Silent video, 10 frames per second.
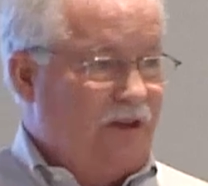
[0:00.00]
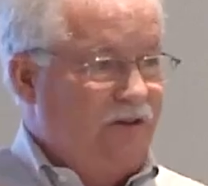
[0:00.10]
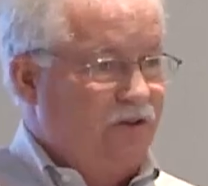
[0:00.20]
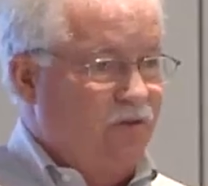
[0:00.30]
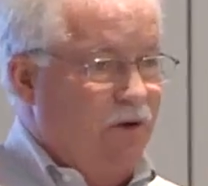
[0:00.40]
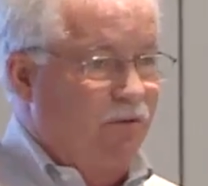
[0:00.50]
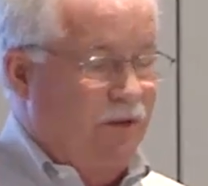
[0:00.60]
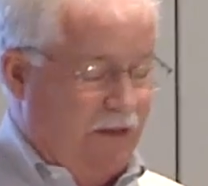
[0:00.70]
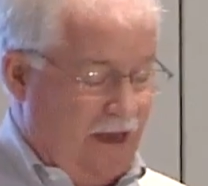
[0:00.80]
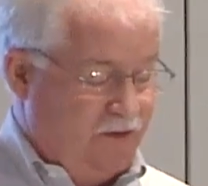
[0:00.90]
industry over
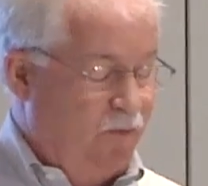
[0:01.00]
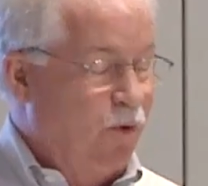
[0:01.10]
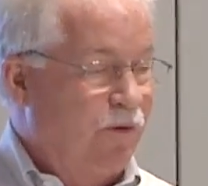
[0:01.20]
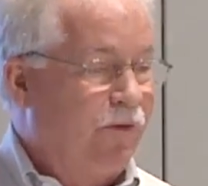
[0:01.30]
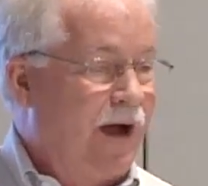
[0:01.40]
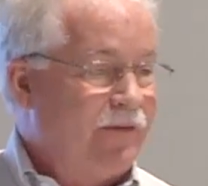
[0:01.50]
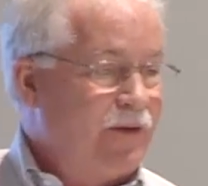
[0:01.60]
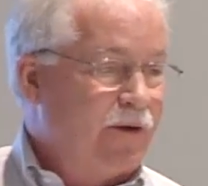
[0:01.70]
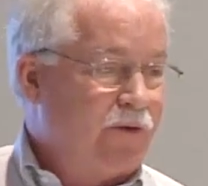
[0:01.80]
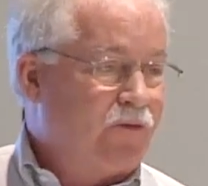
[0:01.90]
the last 4 or 5
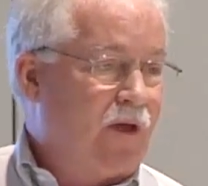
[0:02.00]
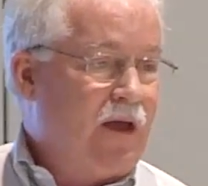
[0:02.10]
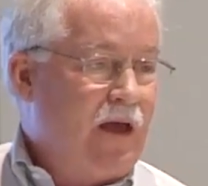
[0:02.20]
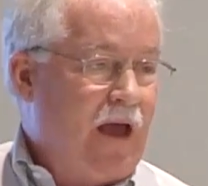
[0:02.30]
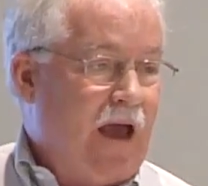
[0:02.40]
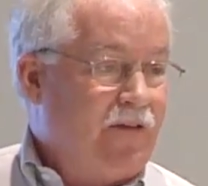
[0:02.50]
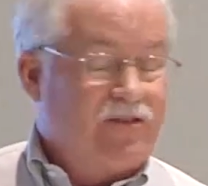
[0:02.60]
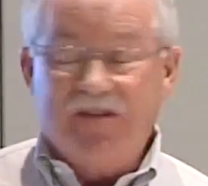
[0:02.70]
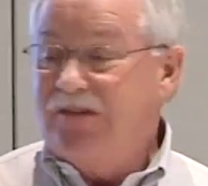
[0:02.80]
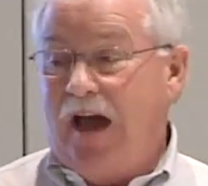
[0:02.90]
years, and
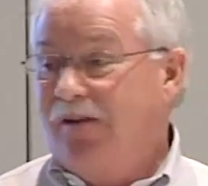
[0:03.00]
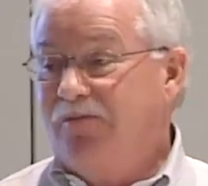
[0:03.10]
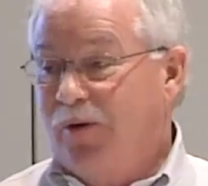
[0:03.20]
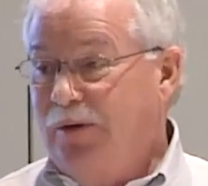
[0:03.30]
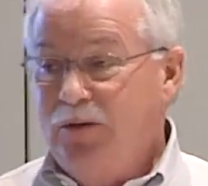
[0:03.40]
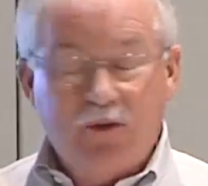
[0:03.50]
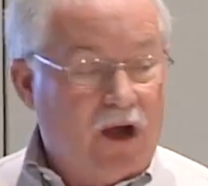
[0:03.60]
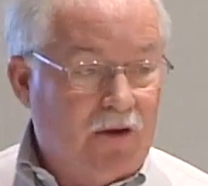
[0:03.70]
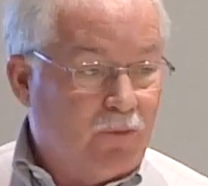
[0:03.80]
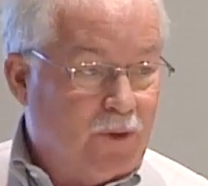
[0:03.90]
this has gotten very little
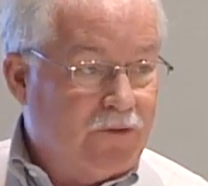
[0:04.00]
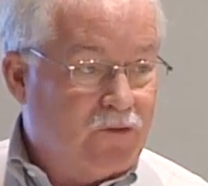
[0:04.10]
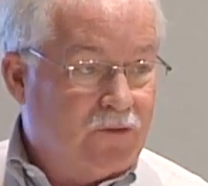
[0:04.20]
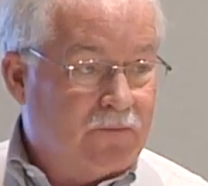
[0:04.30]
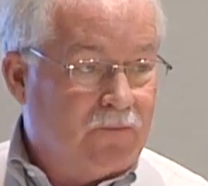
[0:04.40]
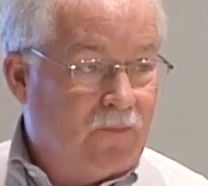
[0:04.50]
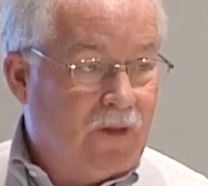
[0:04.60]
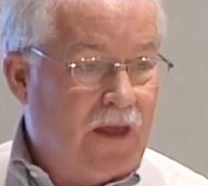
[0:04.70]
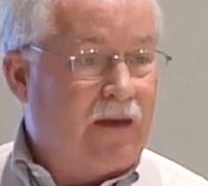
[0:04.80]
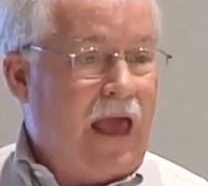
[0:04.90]
coverage,
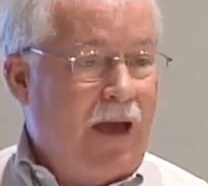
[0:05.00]
it